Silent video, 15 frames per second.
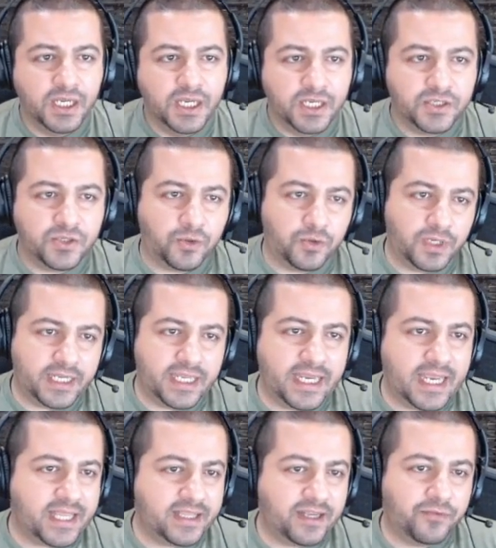So
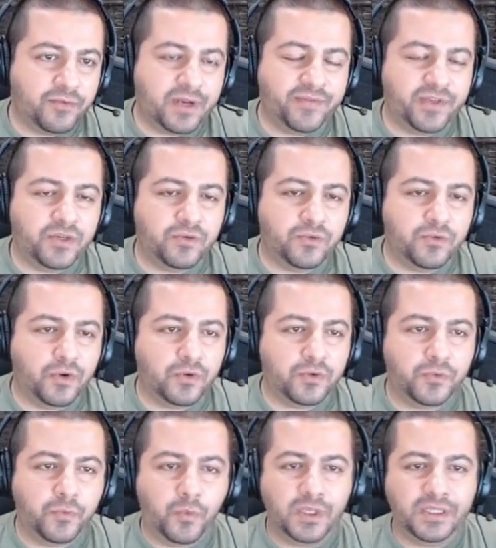looking at their revenue
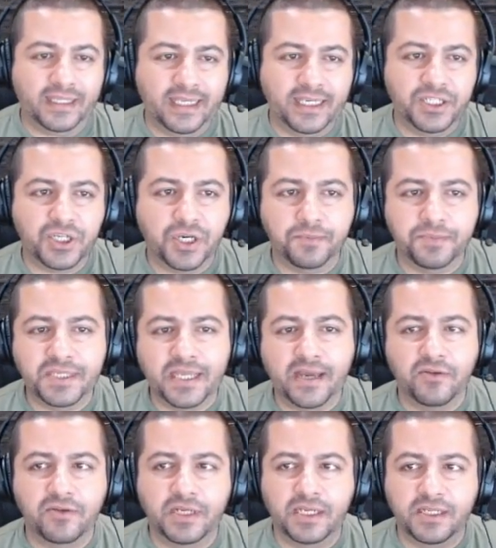growth, one thing jumps
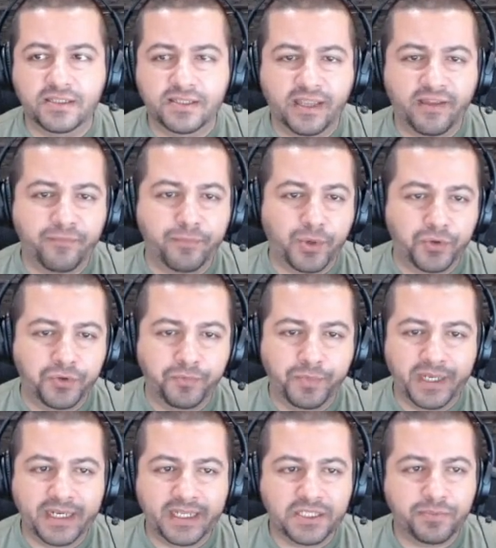out is they've both
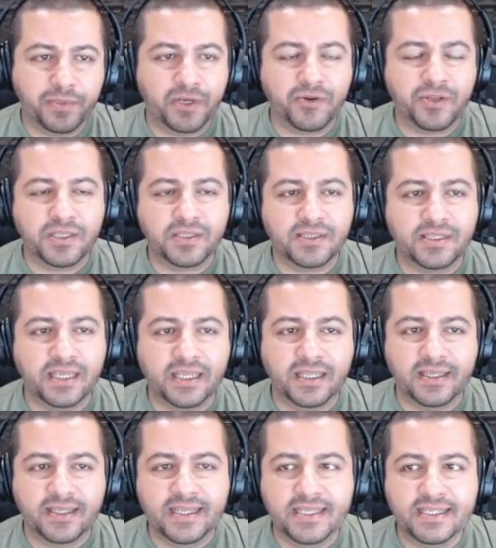been experiencing
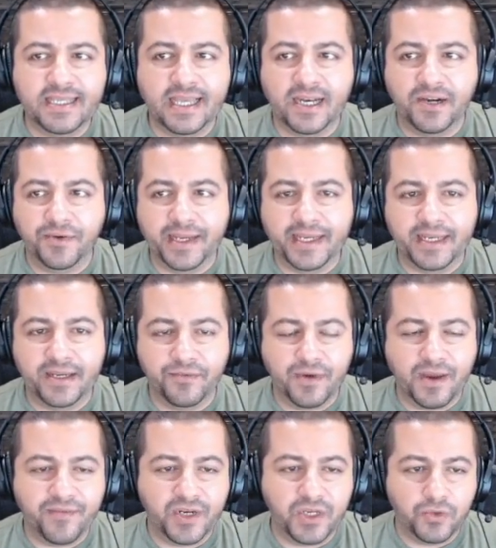decelerating
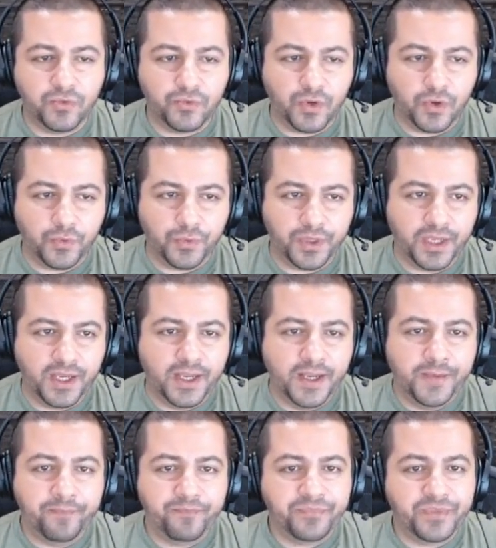revenue growth.
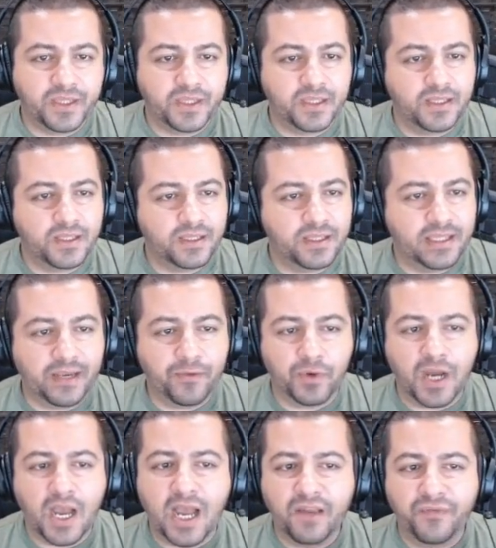They were
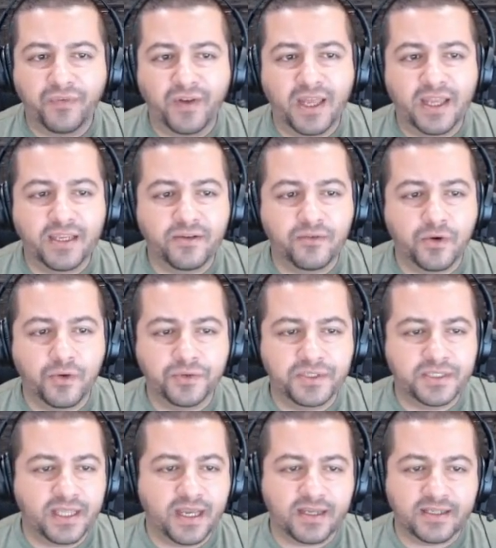high-flying growth
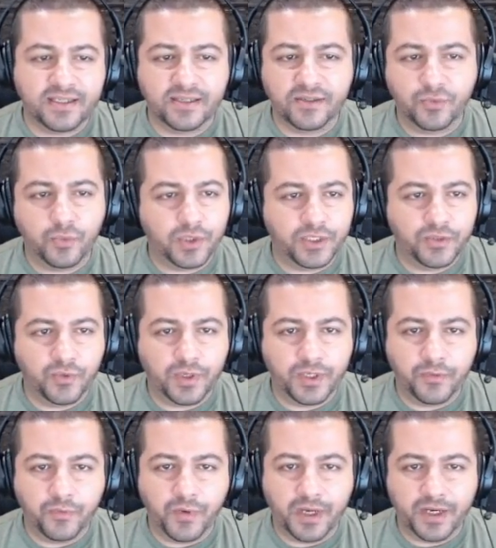stocks in
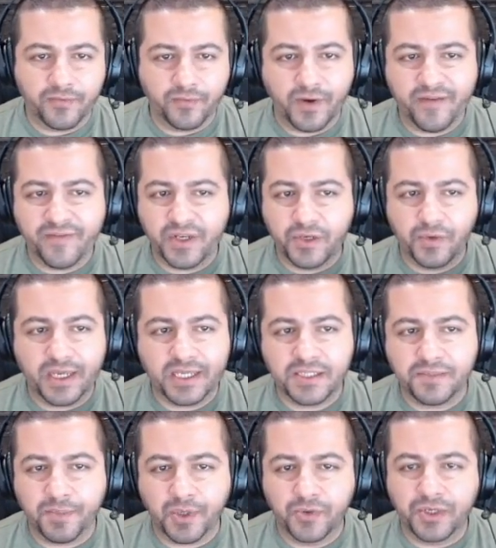2021, revenue
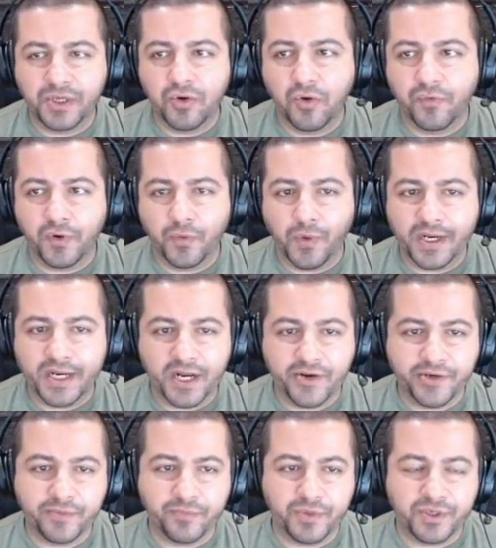exploding over
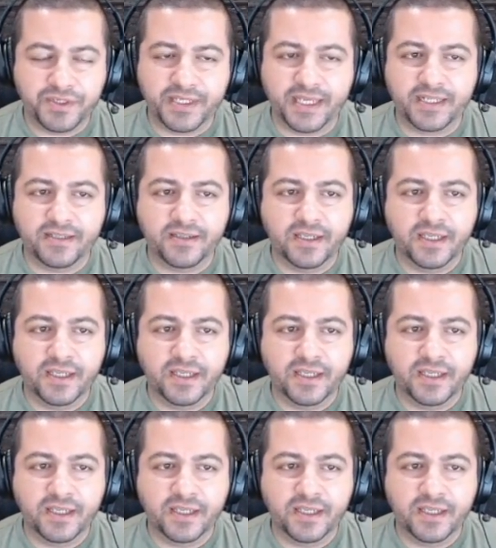100%